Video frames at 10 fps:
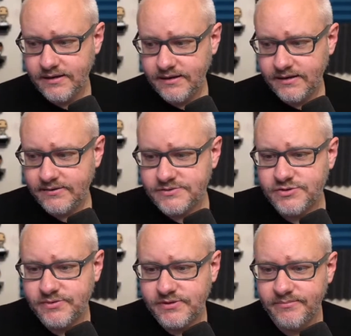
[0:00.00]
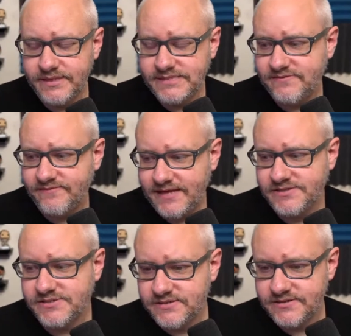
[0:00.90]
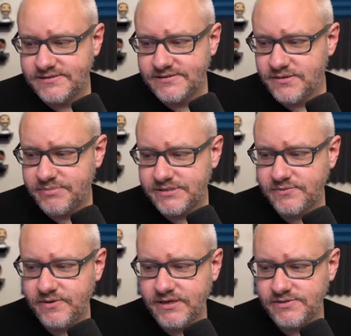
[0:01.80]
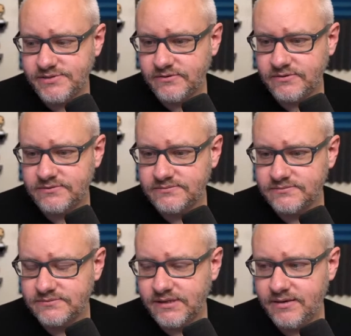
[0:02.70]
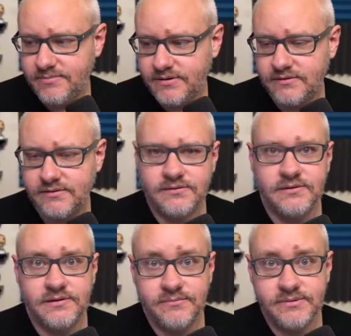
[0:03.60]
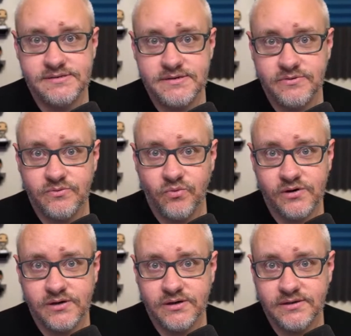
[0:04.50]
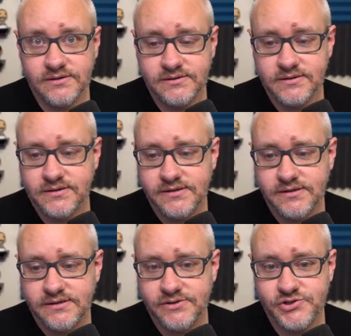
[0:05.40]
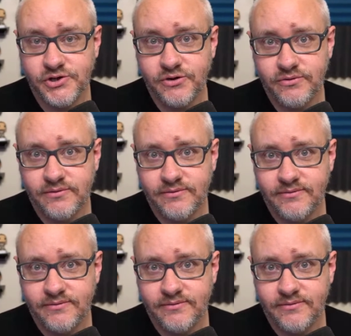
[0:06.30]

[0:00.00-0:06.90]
Also in the midst of that, just a busy week in general, keeping busy with work, the show.